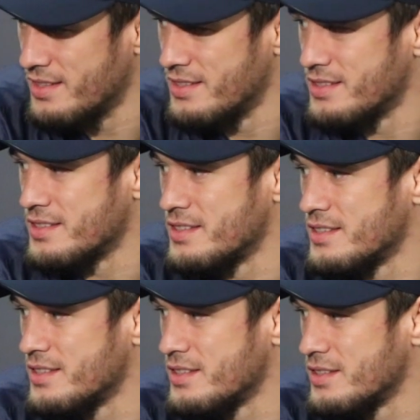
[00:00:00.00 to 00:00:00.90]

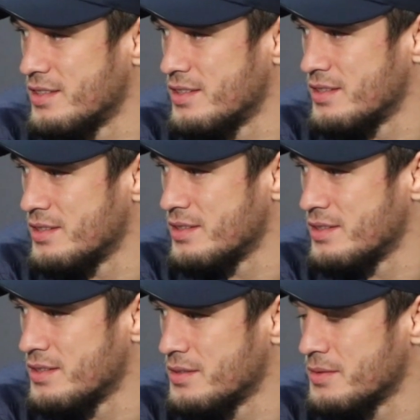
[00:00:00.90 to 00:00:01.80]

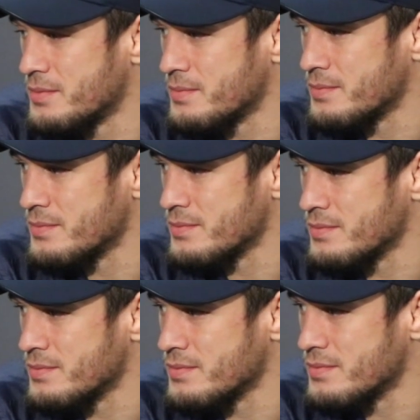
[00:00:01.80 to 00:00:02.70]

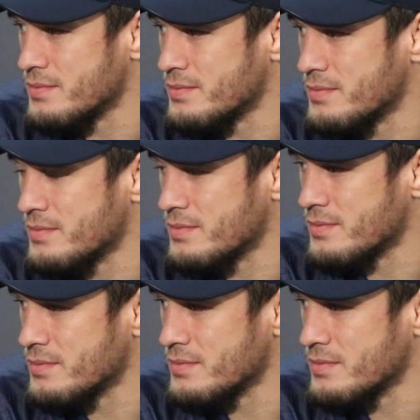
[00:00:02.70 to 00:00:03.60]

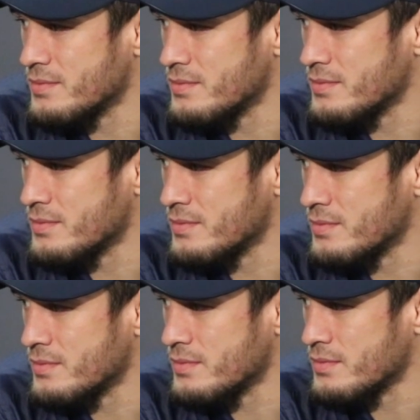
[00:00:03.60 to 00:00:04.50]

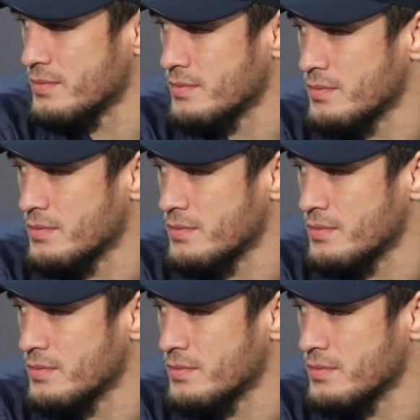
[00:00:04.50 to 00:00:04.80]
Nothing is said.